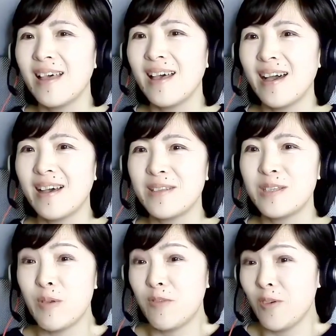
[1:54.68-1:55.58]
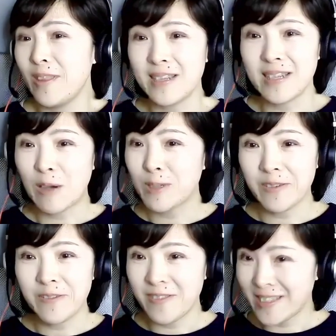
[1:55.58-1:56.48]
And before that, I was a
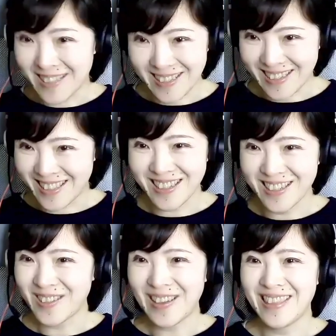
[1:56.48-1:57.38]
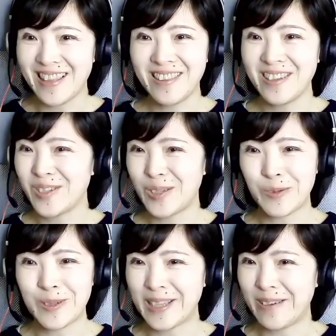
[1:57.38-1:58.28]
physicist, so it had nothing to do
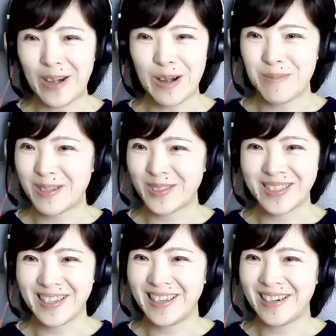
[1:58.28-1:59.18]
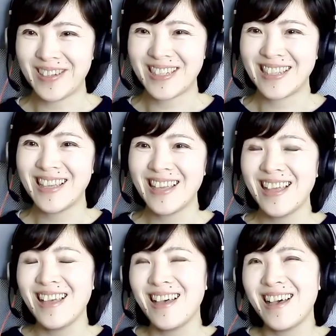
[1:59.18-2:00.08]
with environmental circularity.
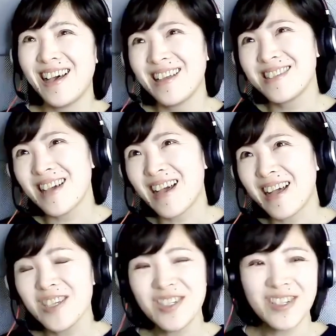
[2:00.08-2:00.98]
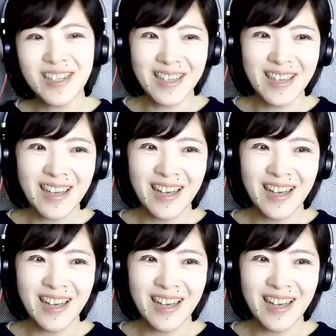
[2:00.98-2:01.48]
And actually,